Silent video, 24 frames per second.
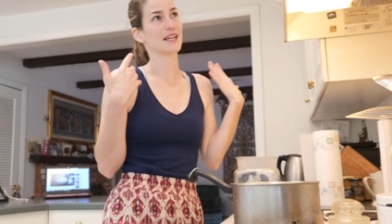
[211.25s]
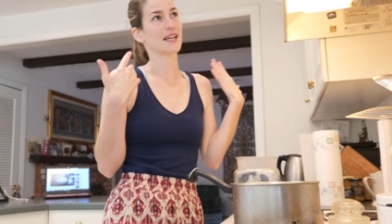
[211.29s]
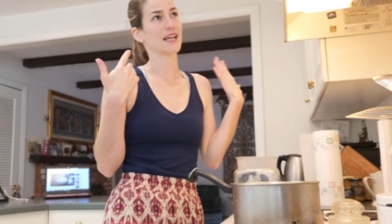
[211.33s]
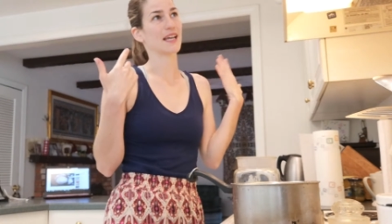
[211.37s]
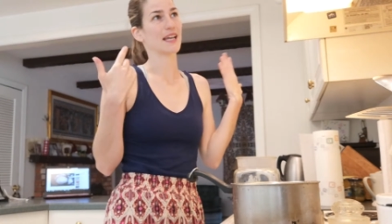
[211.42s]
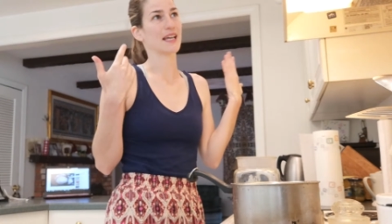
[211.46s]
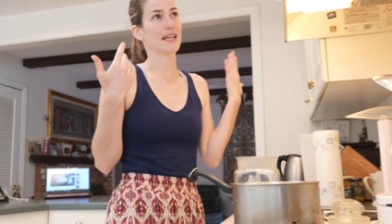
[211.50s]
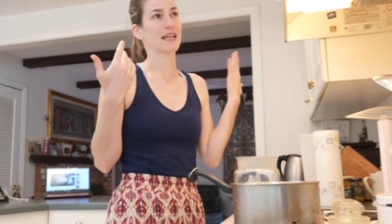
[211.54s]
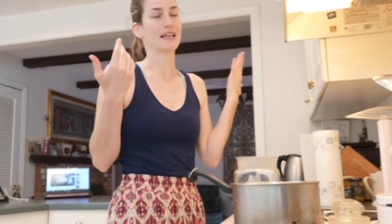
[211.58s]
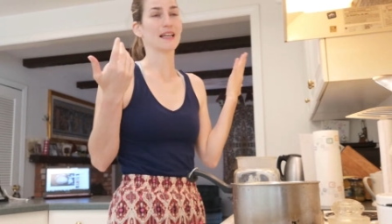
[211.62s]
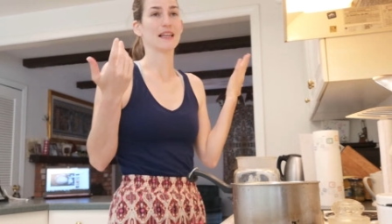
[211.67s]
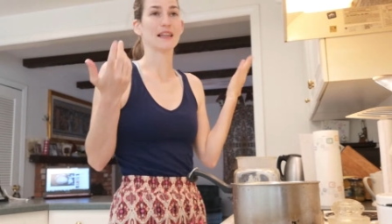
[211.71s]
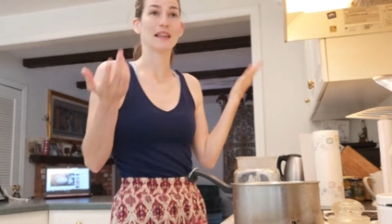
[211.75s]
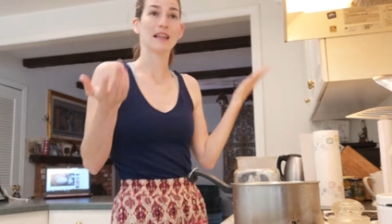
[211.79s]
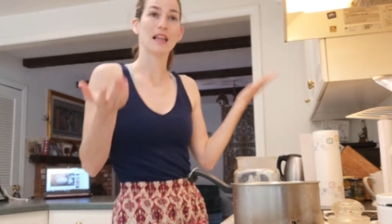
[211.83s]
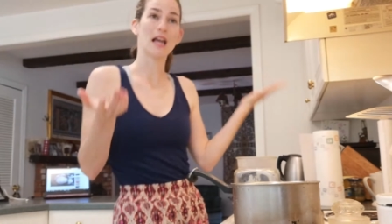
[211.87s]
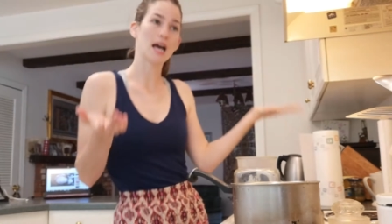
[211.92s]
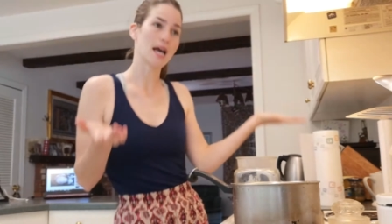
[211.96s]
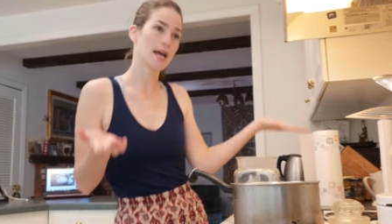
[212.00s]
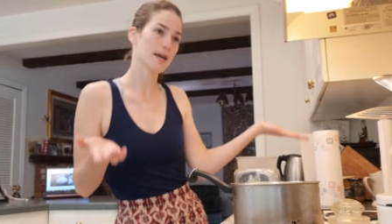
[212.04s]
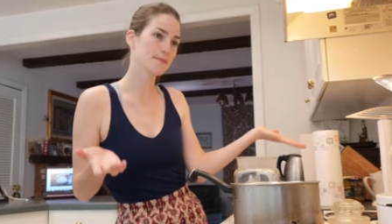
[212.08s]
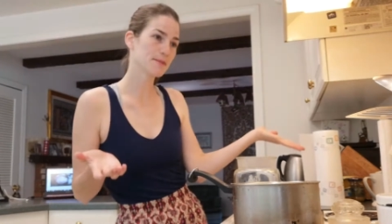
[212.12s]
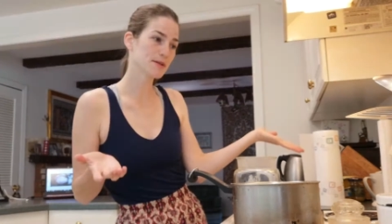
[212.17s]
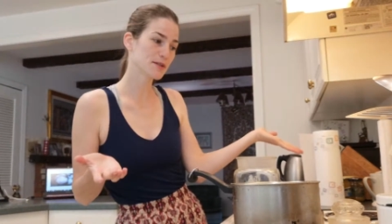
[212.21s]
a
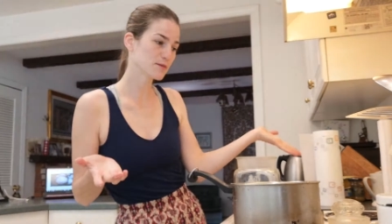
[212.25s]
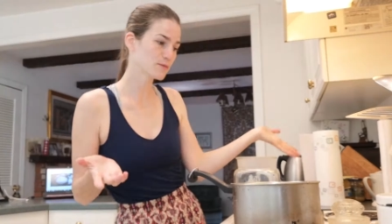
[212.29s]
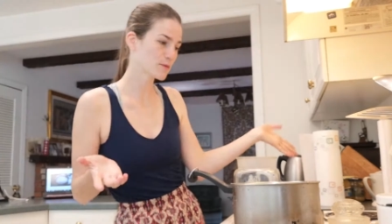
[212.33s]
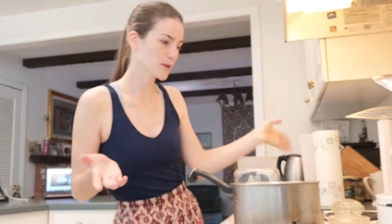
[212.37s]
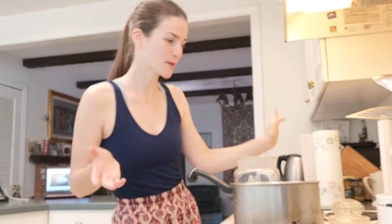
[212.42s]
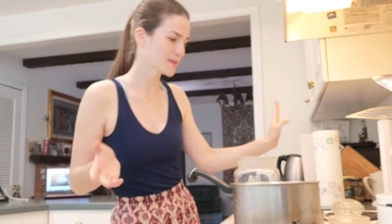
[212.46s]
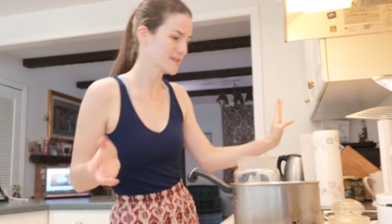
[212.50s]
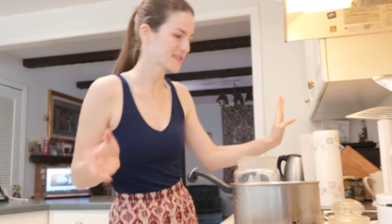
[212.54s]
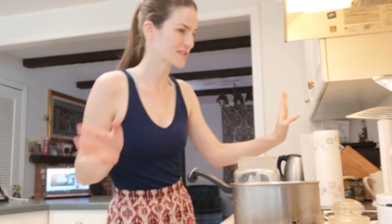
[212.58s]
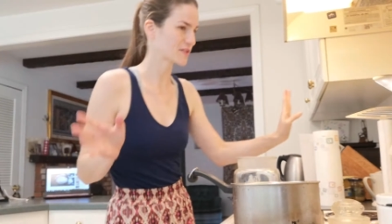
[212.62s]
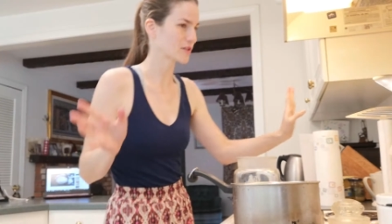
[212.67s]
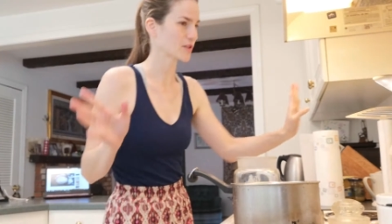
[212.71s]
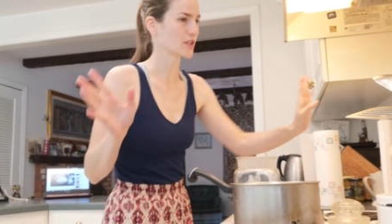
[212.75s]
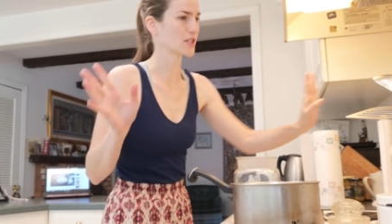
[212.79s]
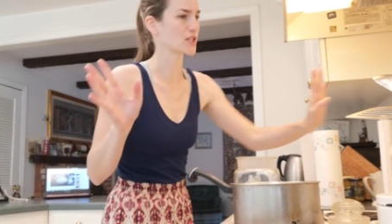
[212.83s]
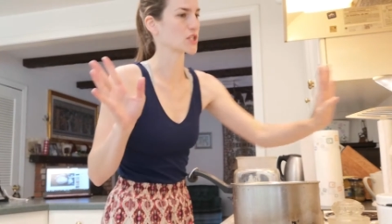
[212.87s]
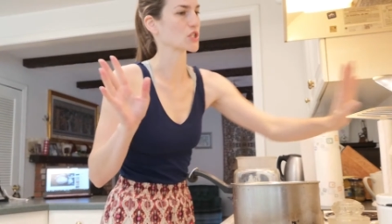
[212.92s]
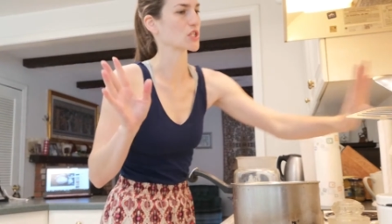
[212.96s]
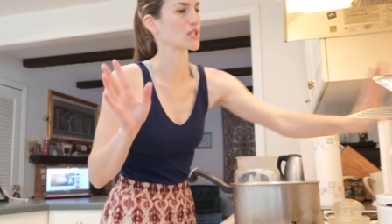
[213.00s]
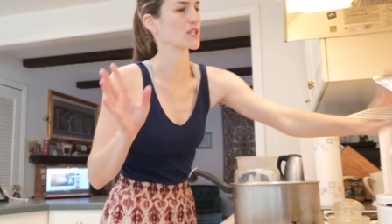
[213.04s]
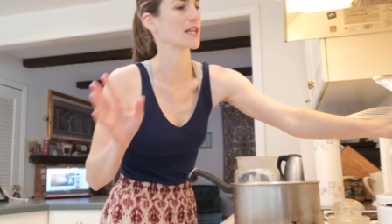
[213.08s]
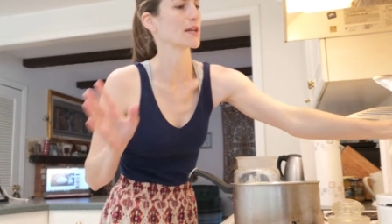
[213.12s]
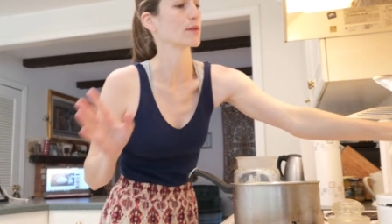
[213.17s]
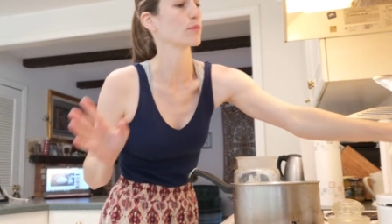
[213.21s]
lime and rose Turkish
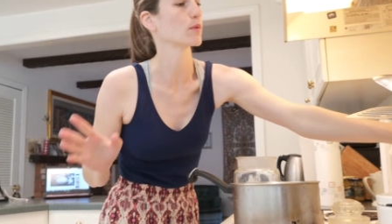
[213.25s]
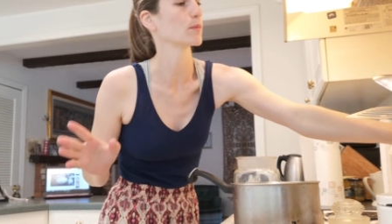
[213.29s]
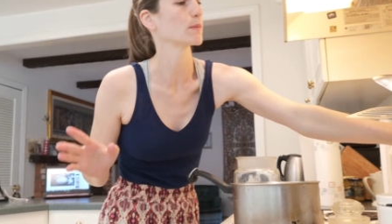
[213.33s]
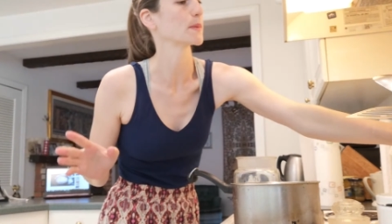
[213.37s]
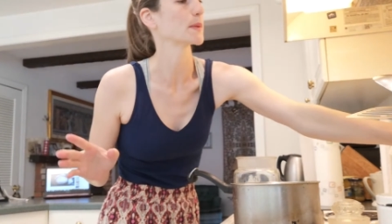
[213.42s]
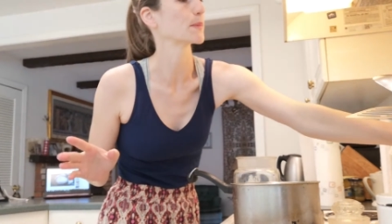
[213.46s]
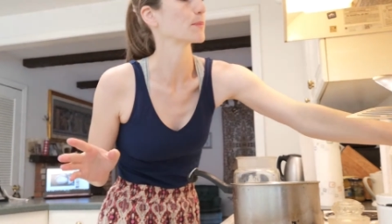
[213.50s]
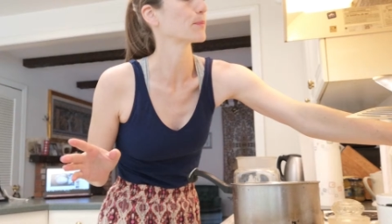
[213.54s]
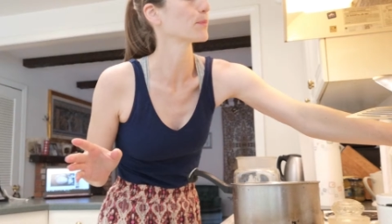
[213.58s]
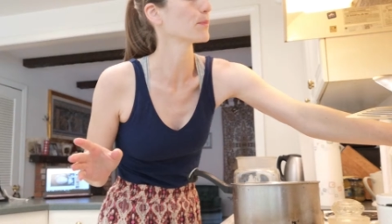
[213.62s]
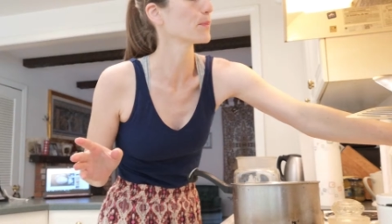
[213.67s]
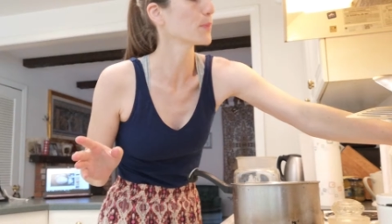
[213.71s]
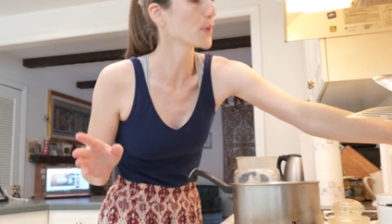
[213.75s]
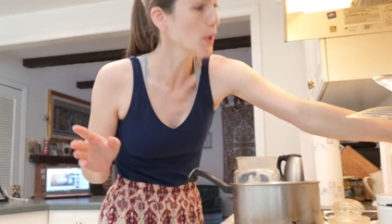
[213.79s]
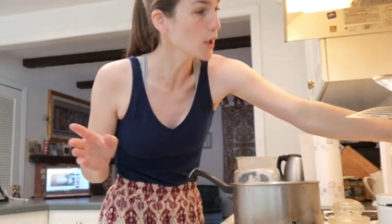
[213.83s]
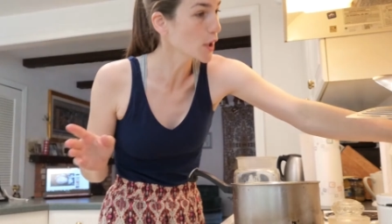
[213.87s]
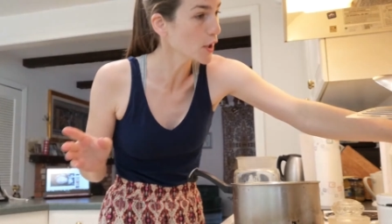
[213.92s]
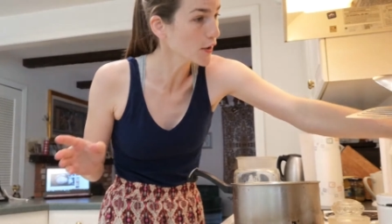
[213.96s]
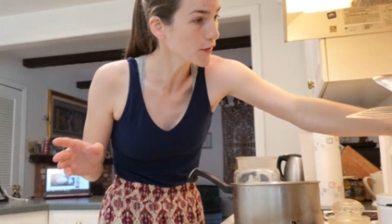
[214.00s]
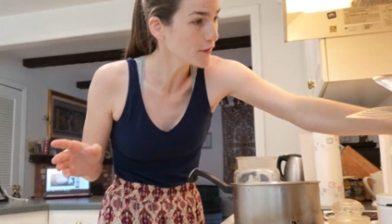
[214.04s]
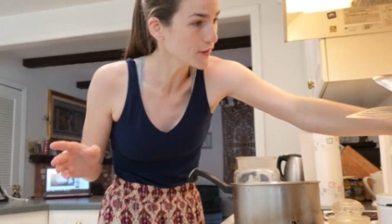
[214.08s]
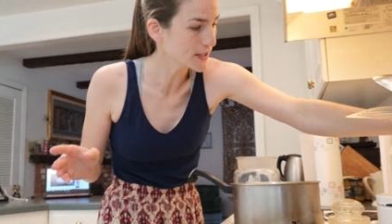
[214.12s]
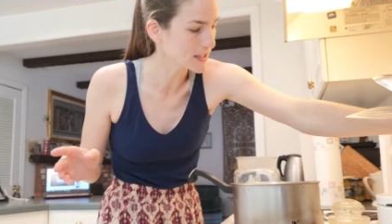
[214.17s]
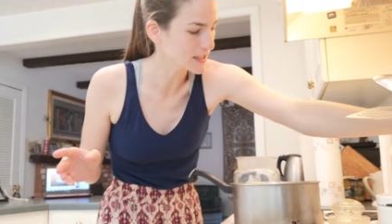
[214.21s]
Delight will be
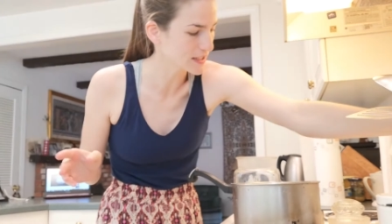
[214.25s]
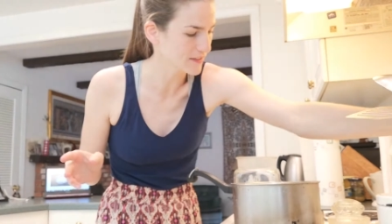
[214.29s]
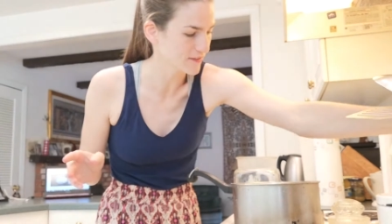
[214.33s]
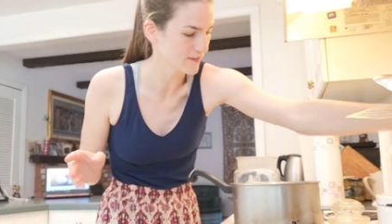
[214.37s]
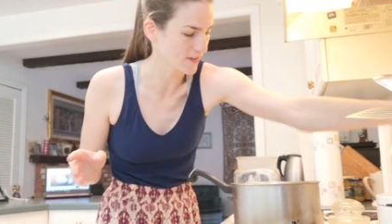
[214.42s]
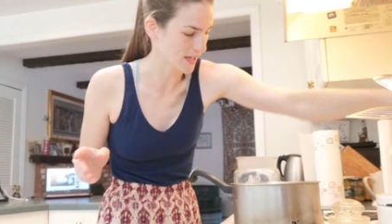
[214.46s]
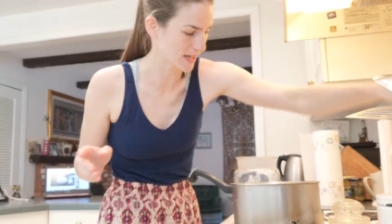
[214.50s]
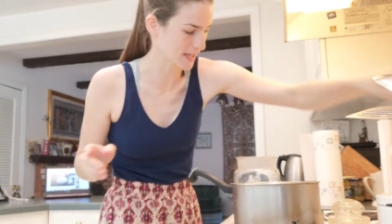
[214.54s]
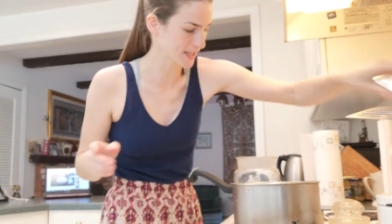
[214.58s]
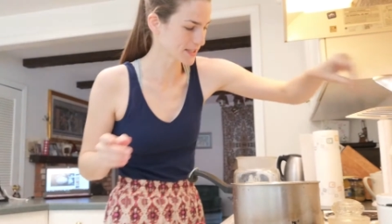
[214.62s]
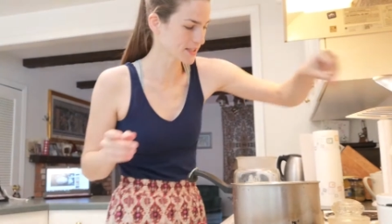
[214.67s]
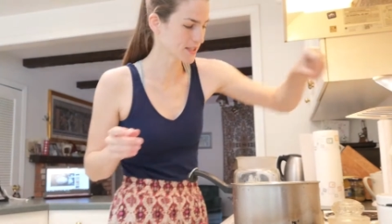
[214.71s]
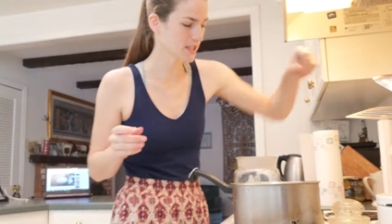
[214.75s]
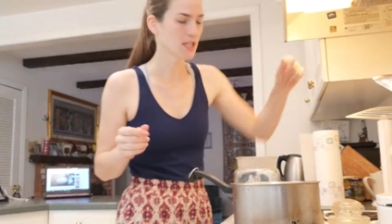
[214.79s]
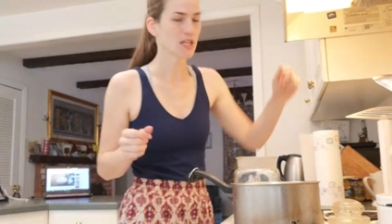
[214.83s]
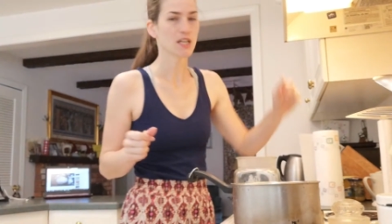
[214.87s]
perfectly fine.